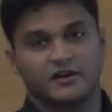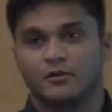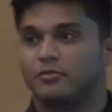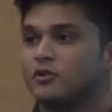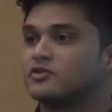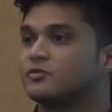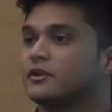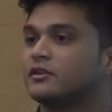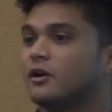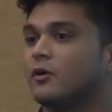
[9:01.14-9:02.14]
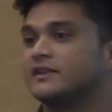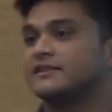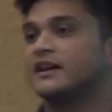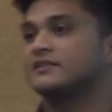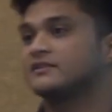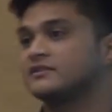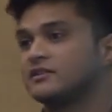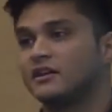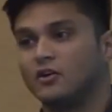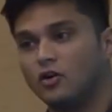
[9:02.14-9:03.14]
our approach with OSS,
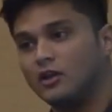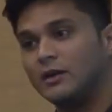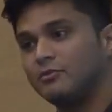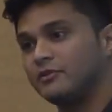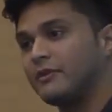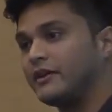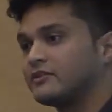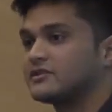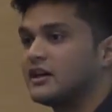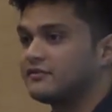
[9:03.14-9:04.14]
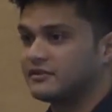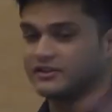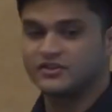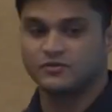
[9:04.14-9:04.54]
all up with Microsoft. I